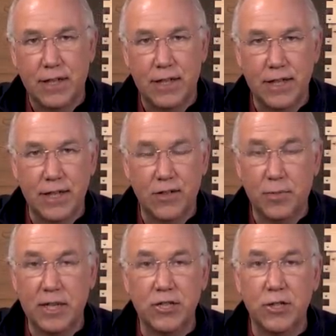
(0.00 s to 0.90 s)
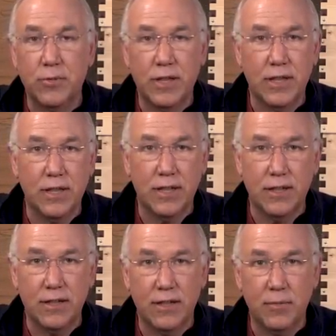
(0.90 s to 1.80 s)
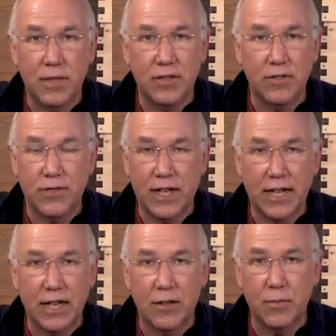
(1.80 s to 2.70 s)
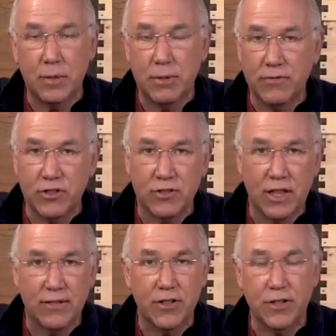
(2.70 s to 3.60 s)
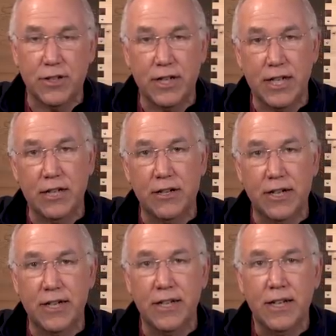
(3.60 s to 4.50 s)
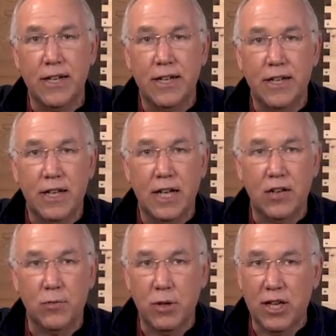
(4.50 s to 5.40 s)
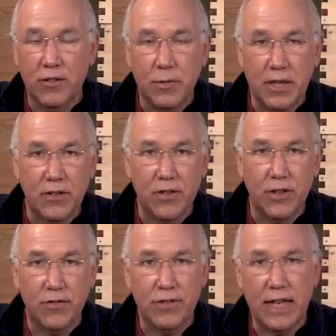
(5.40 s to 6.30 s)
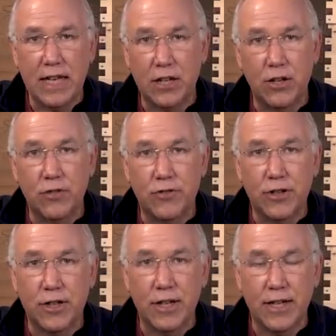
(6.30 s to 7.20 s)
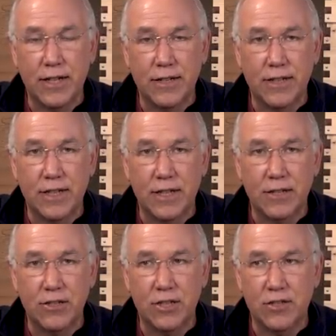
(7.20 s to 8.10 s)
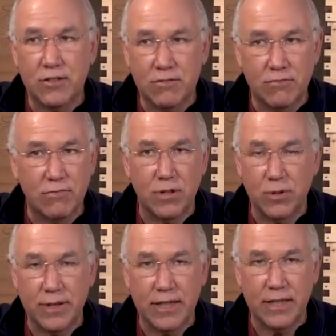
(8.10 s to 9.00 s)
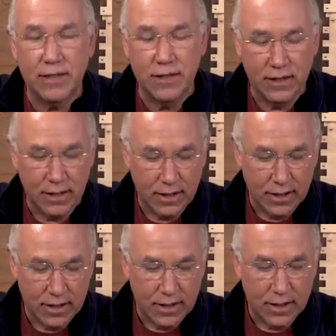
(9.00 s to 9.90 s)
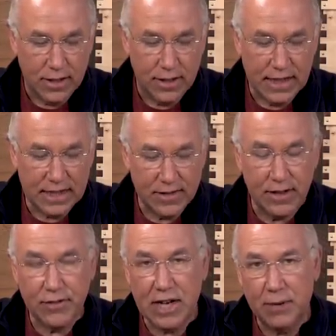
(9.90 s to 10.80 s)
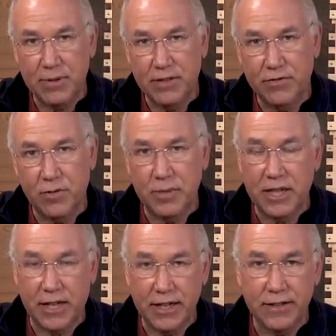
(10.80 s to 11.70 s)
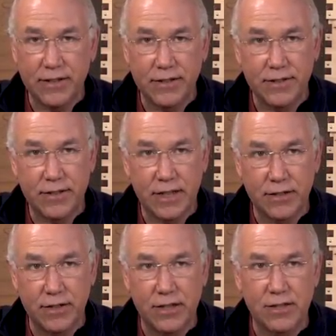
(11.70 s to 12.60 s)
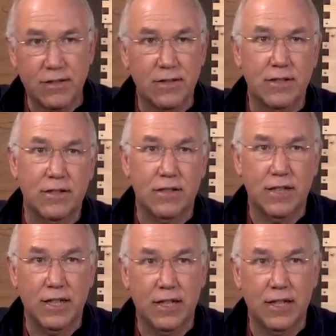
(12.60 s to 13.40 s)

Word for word: honey, especially when the, the bees have died out and people have just left all their honey on, and small hive beetles have taken over and uh, just ruined it. Uh, that's never happened for me either. Thank goodness. I,